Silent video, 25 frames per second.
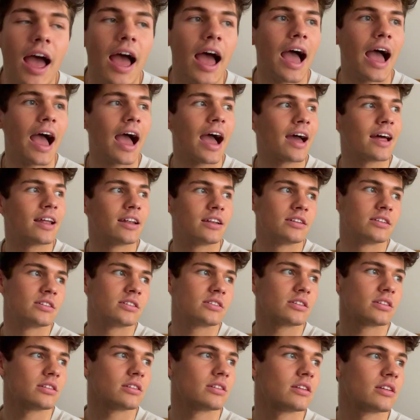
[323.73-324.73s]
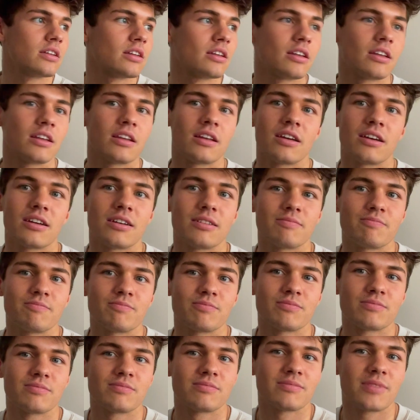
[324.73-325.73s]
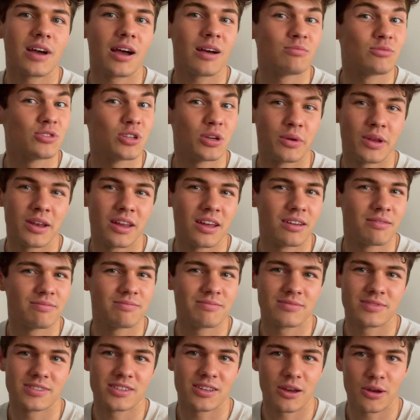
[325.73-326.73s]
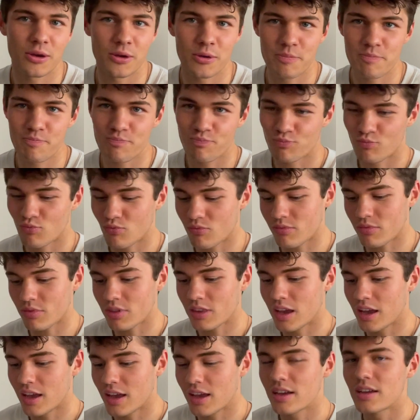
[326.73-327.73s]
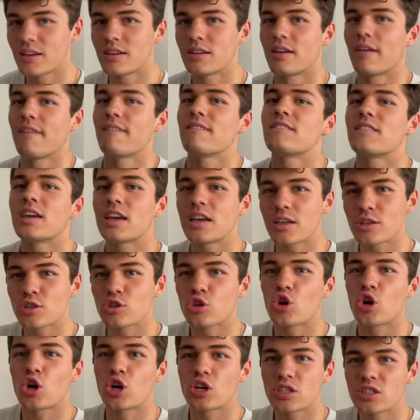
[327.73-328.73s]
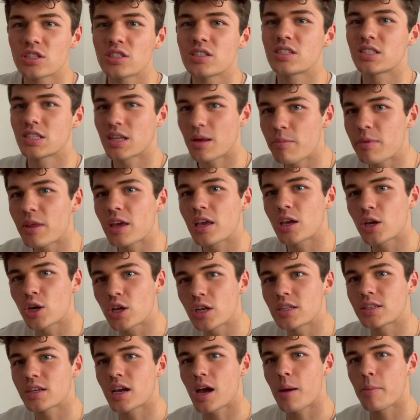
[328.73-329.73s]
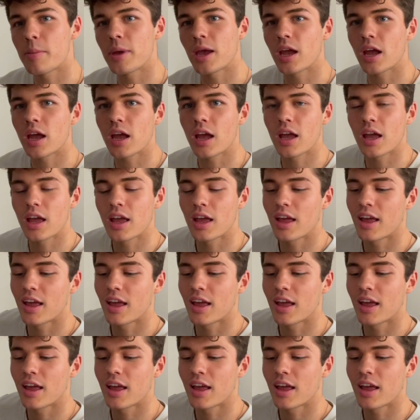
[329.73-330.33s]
and I'm doing it. So fingers crossed, something good is coming.